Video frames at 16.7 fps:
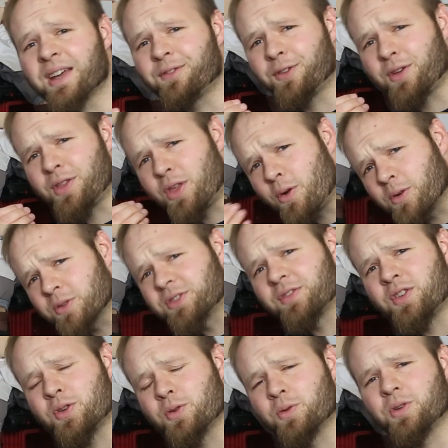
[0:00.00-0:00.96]
For those
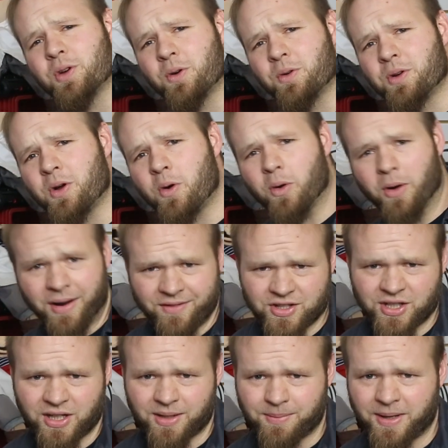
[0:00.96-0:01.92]
of you who don't know or
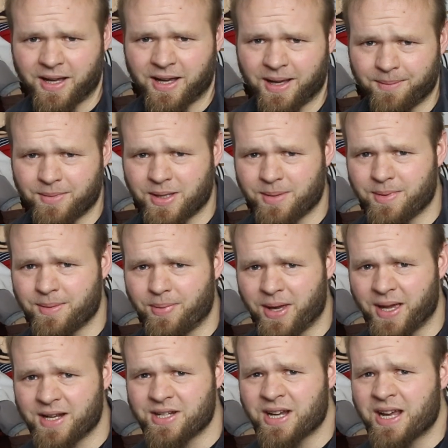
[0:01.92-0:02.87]
haven't checked my IMDb
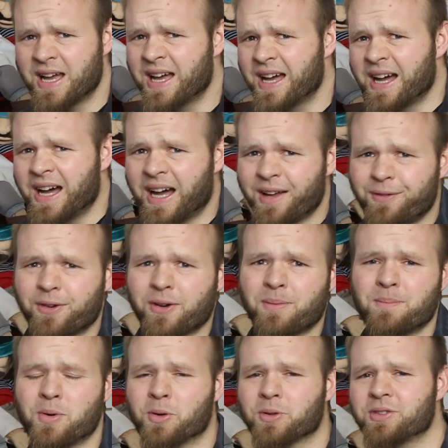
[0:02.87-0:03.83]
page, I
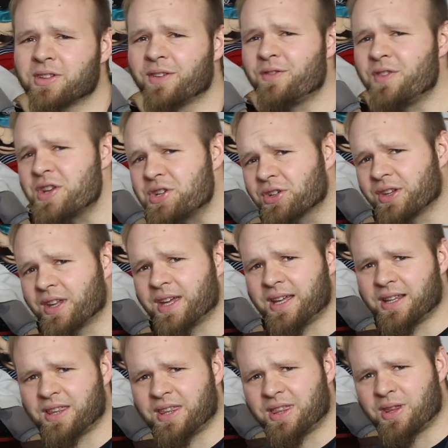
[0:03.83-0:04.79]
film mostly
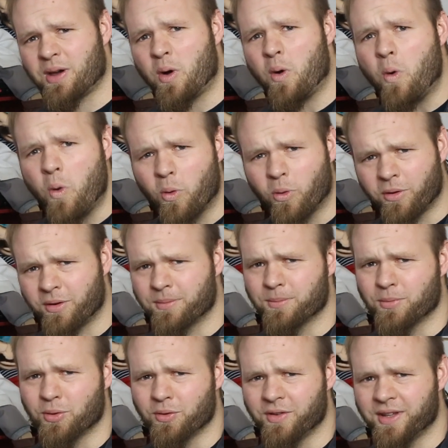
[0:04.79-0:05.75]
feature-length horror
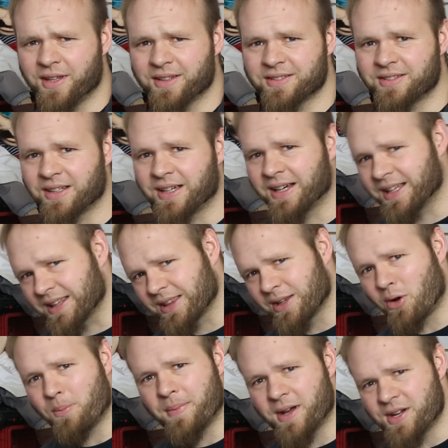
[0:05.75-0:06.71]
movies,
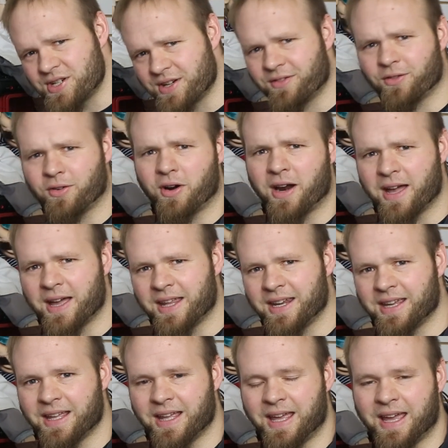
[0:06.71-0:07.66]
low-budget
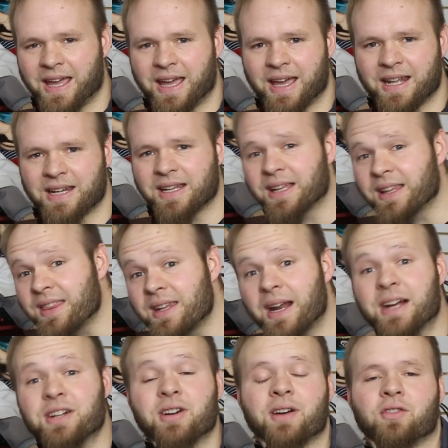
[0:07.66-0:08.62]
variety, and
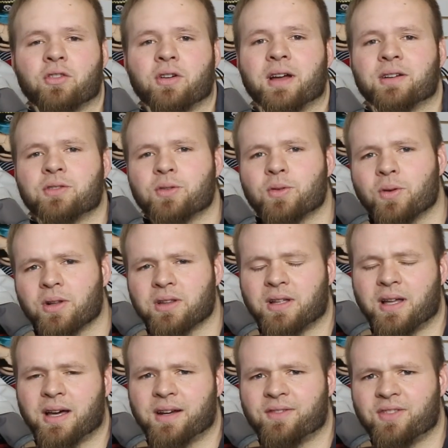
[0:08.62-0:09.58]
then I travel around to a
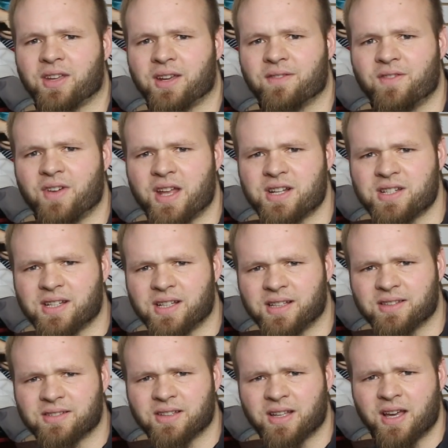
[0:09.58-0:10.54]
lot of the
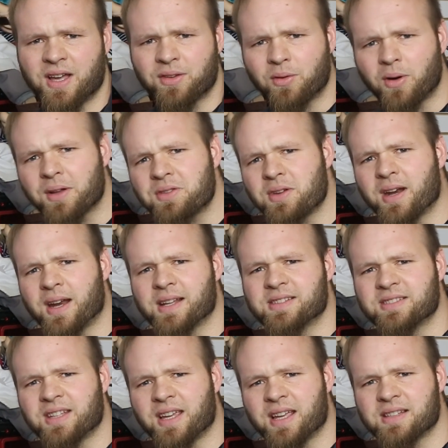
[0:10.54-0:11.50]
conventions throughout the United
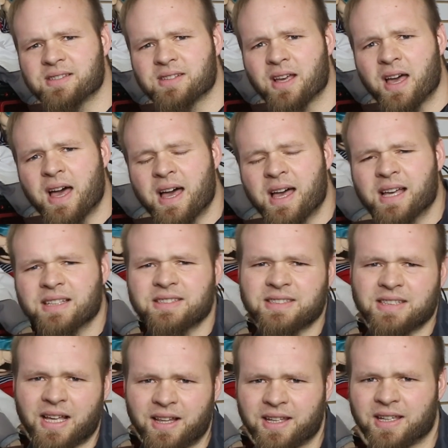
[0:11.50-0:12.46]
States
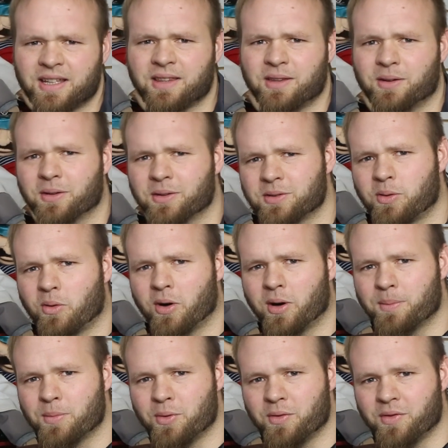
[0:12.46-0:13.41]
selling those
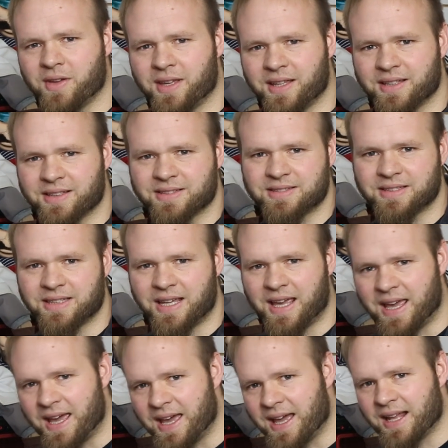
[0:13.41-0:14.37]
horror movies
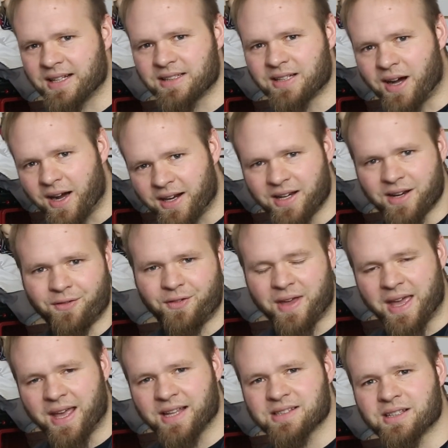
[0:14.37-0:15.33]
and talking to
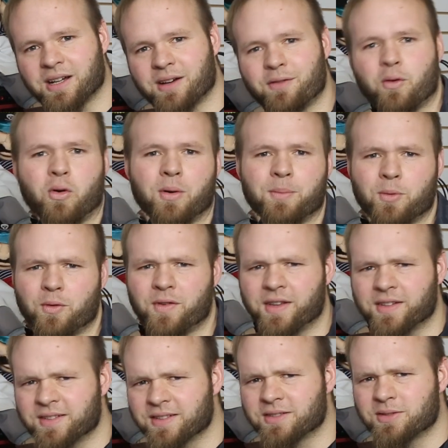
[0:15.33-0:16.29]
fans of horror
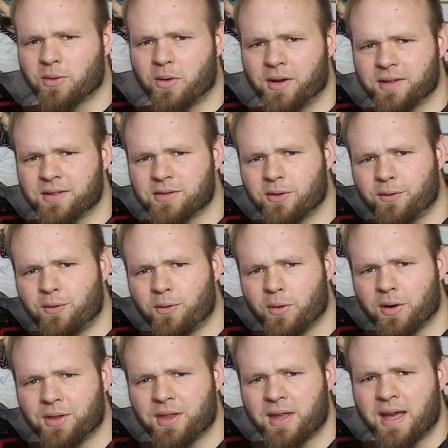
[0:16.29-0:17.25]
movies and so on and so
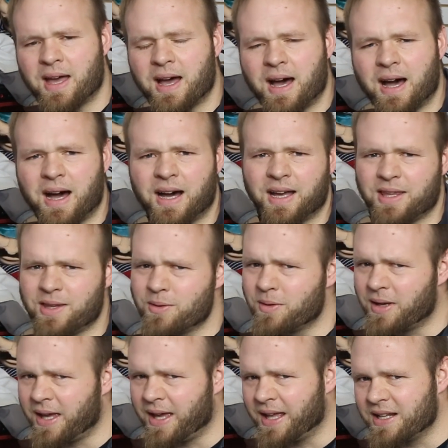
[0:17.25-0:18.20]
forth.
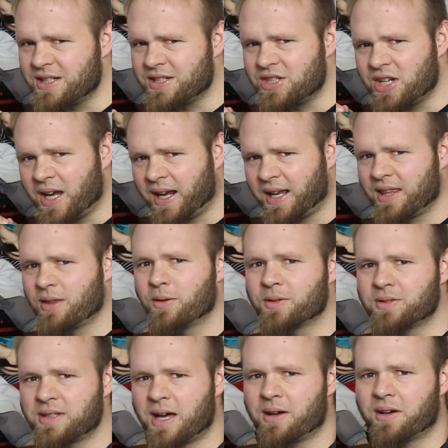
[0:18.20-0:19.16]
You can check
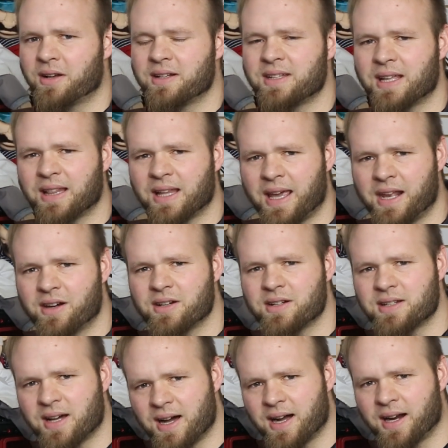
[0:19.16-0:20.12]
those out on
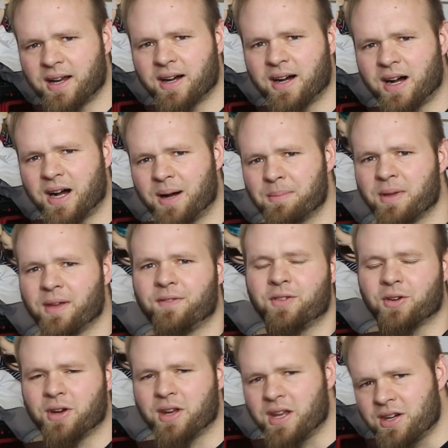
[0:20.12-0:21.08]
deadlantern.com
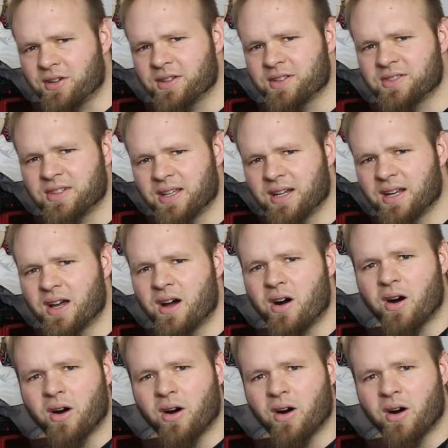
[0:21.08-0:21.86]
if you're interested.